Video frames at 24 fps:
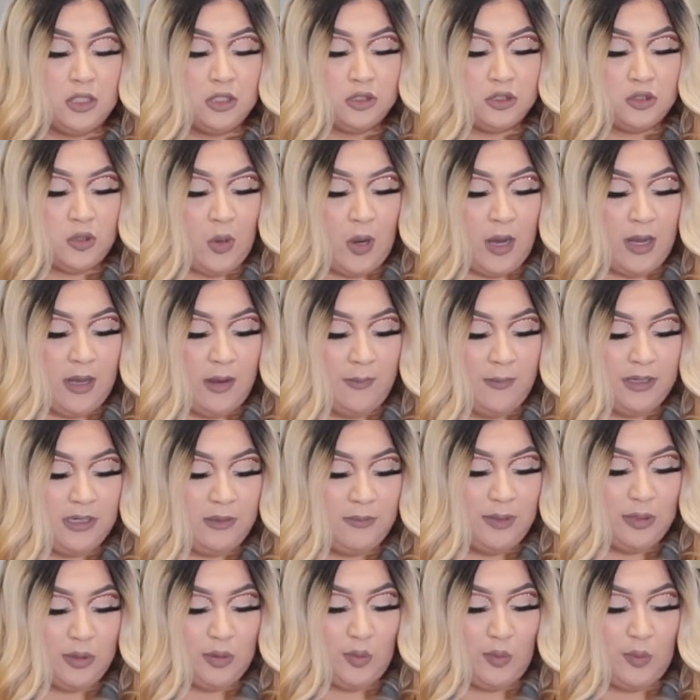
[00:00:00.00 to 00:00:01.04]
so I am going to
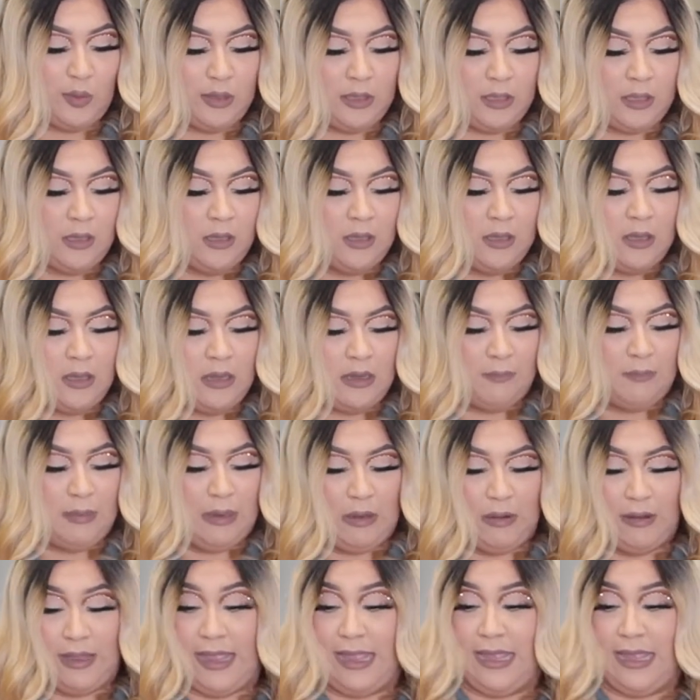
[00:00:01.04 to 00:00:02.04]
be throwing about